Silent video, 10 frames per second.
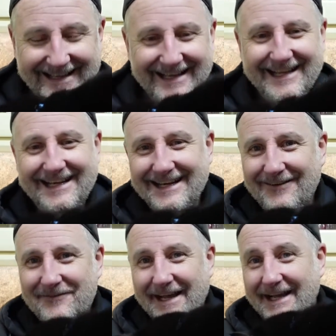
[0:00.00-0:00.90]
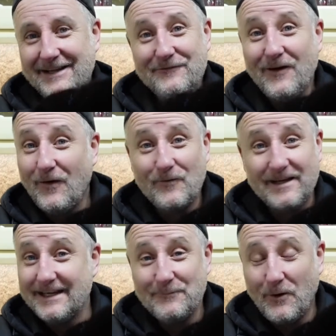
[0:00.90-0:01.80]
He loved getting involved.
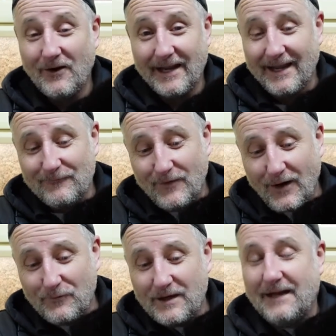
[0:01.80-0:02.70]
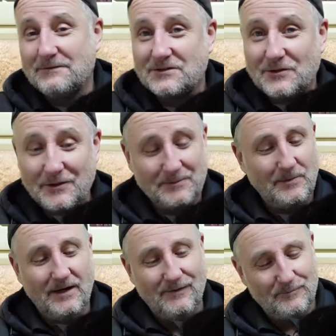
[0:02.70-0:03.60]
He didn't want to get involved outside,
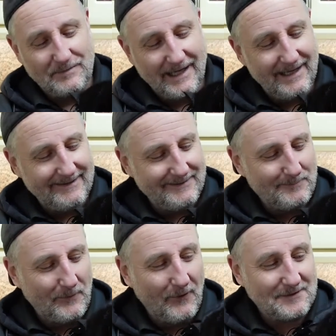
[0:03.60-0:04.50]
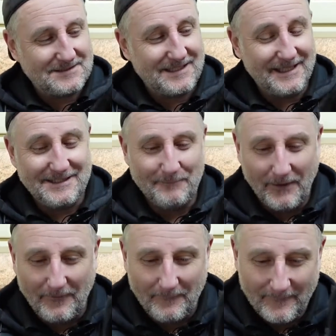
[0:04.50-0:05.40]
apart from getting in the box, did you,
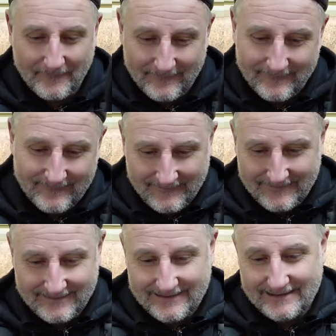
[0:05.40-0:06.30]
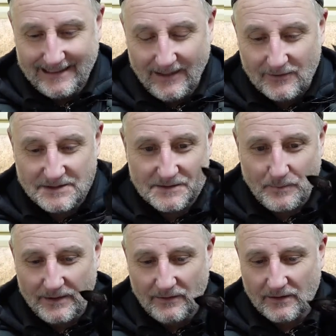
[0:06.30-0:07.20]
boo? Now, I've just
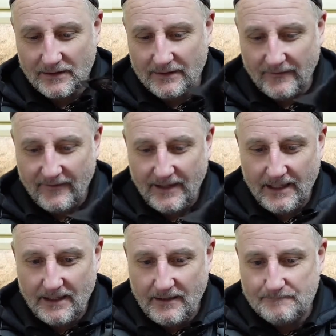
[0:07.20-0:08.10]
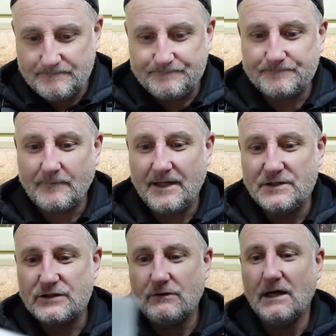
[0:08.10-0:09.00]
been looking at the
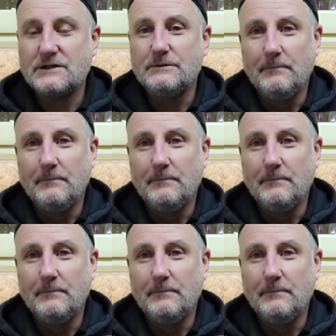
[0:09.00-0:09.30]
instruction